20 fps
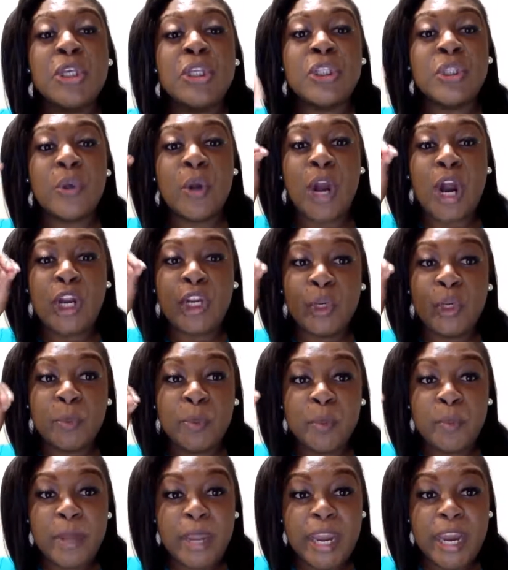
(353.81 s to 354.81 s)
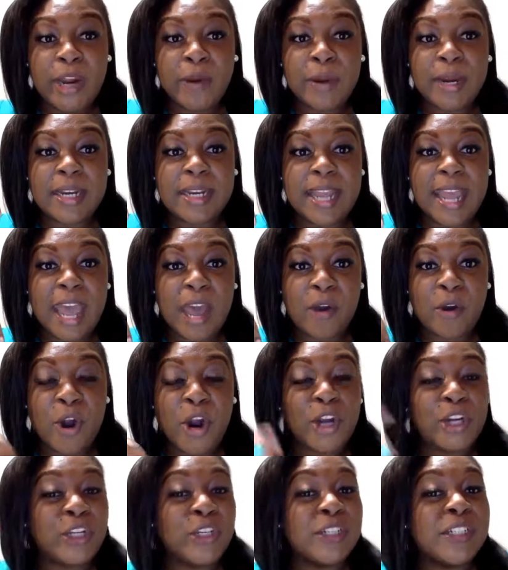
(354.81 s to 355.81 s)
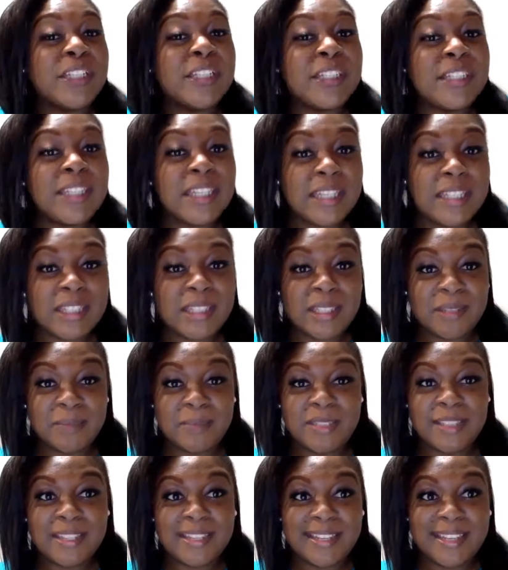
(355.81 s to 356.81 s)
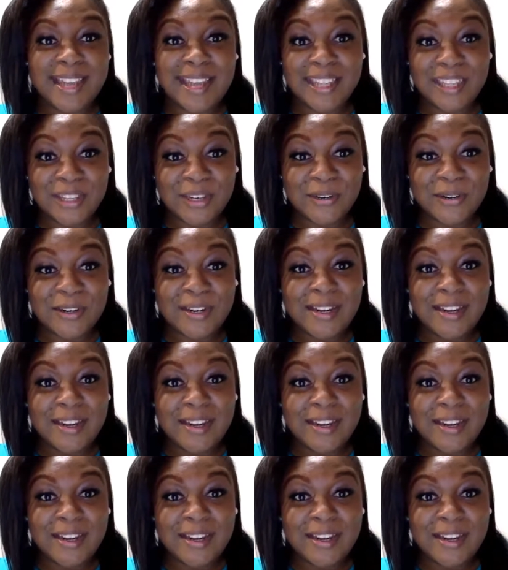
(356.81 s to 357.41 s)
So are you preparing now? Are your systems together?